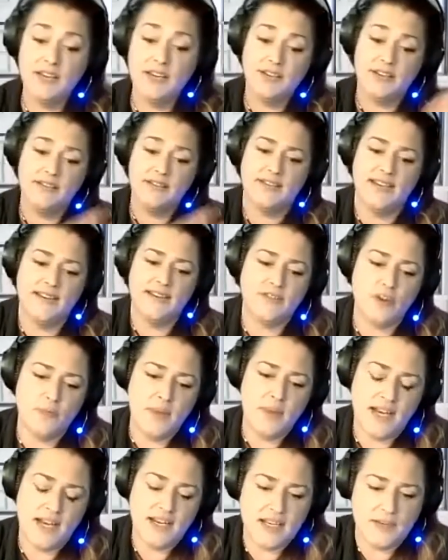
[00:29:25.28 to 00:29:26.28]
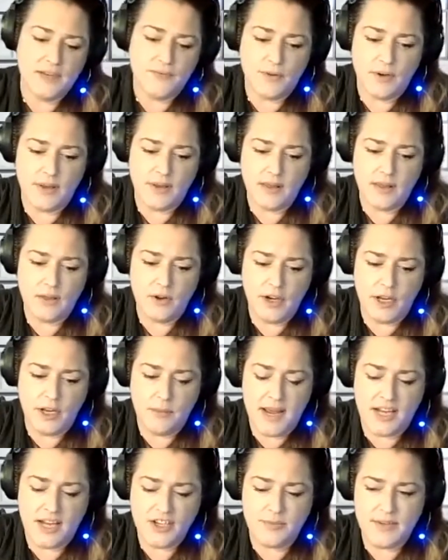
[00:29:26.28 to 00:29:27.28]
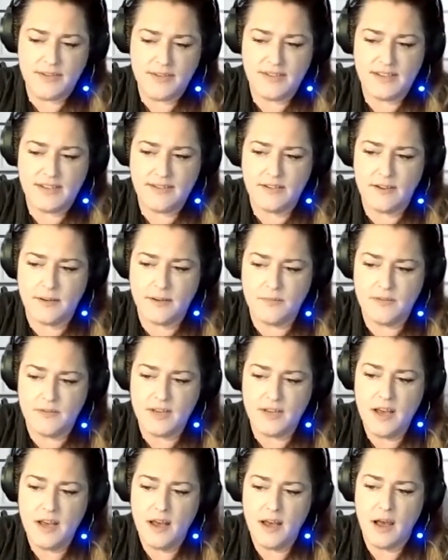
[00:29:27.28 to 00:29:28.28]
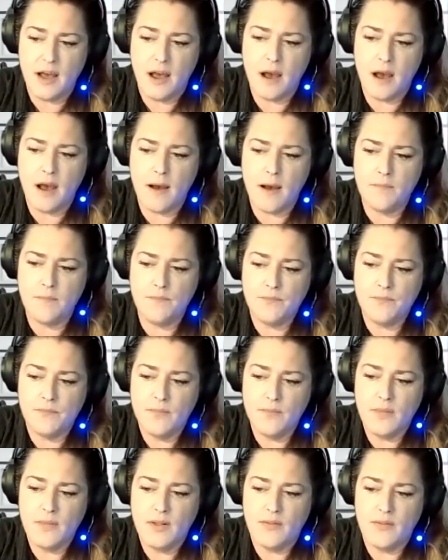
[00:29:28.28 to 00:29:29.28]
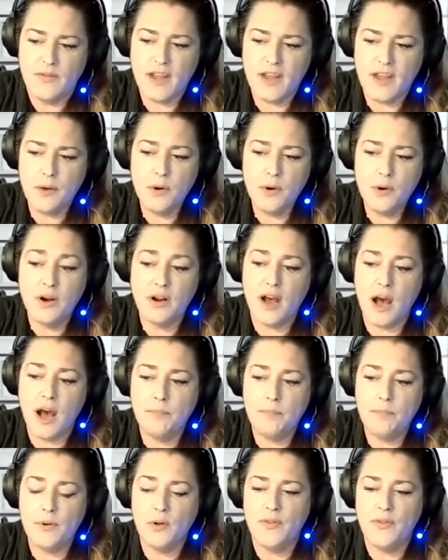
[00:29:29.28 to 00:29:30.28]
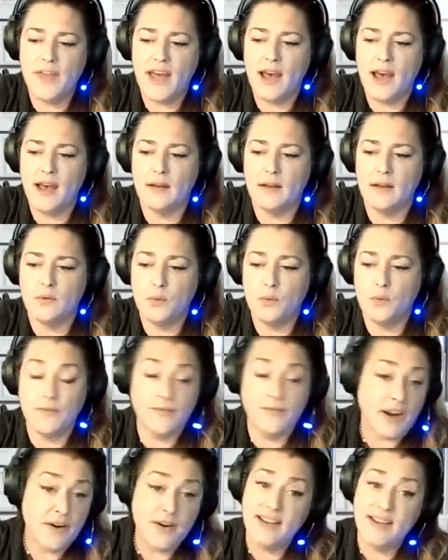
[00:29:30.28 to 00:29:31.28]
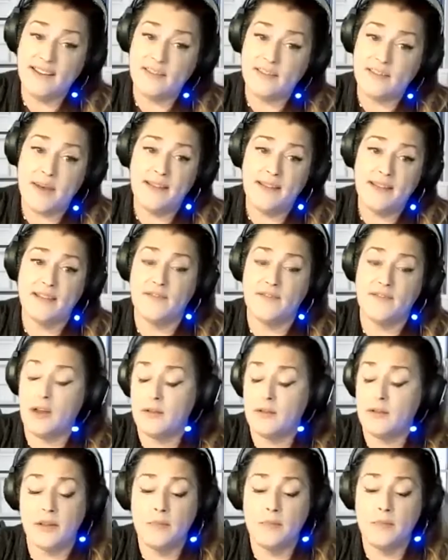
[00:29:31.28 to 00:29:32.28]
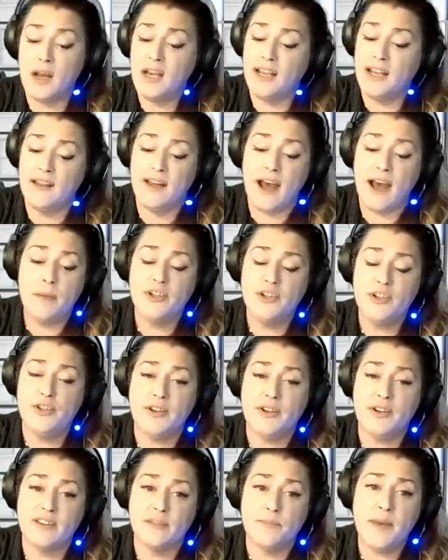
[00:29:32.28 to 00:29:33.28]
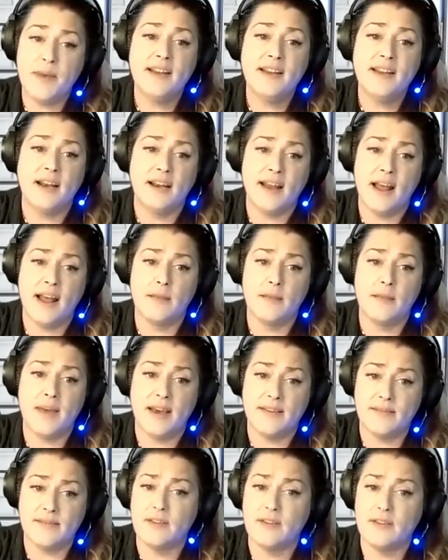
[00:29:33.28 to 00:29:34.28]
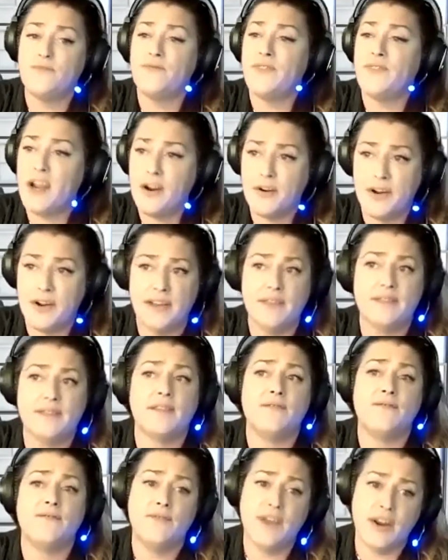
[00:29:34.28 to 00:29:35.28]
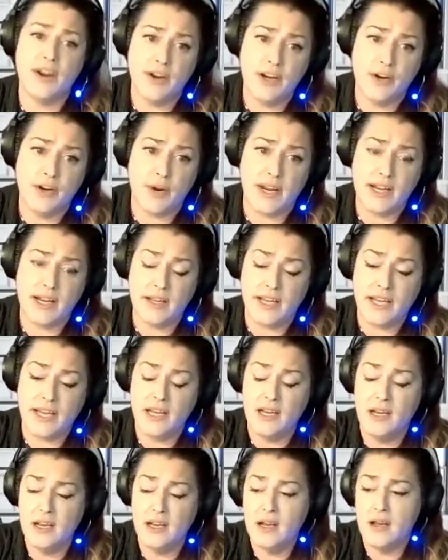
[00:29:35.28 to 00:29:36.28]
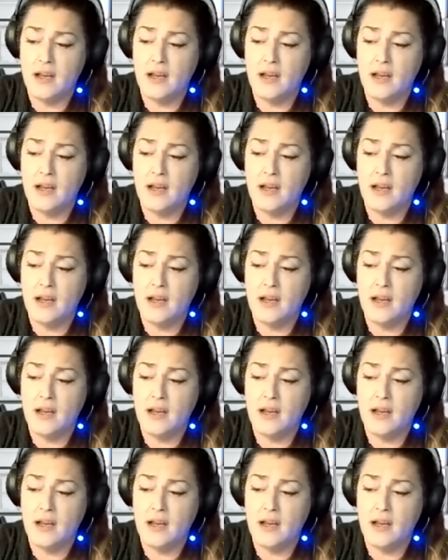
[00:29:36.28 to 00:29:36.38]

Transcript: getting to see so many different learning management systems. There were a couple that were very expensive. The money, how much you can spend on an LMS varies very greatly.